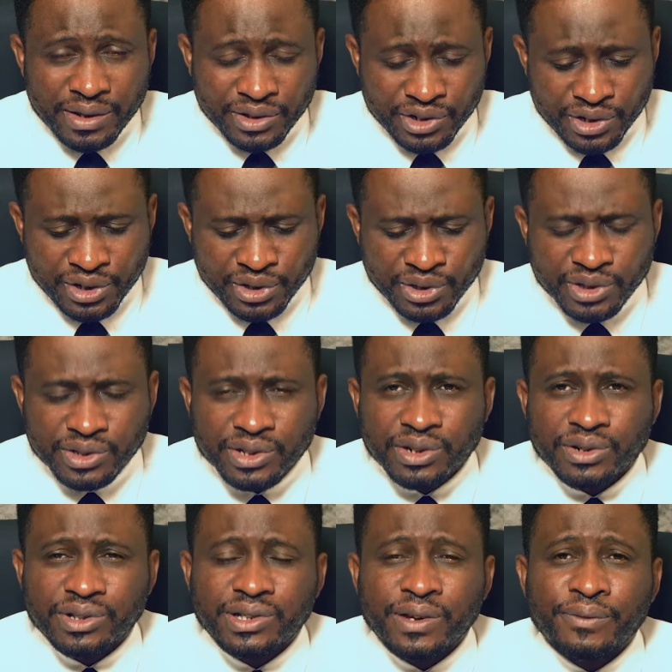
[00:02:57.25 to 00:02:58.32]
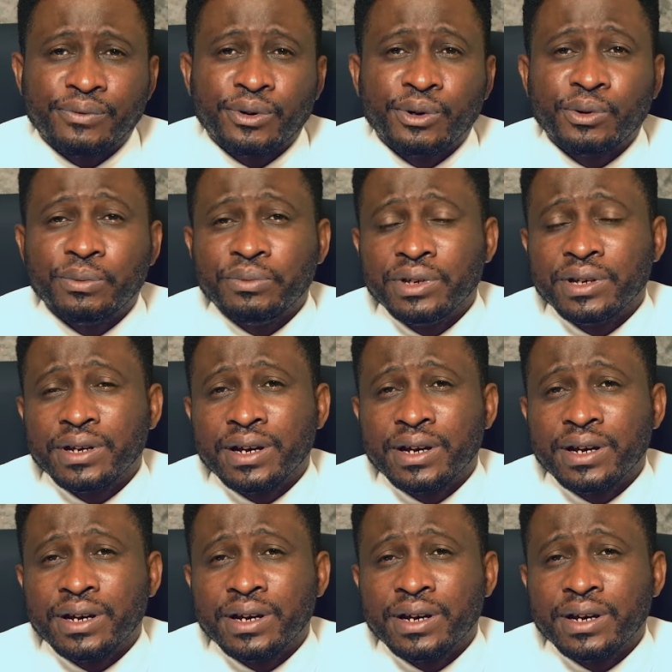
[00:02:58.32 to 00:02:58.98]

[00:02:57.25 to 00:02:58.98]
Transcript: Jesus did not say, follow me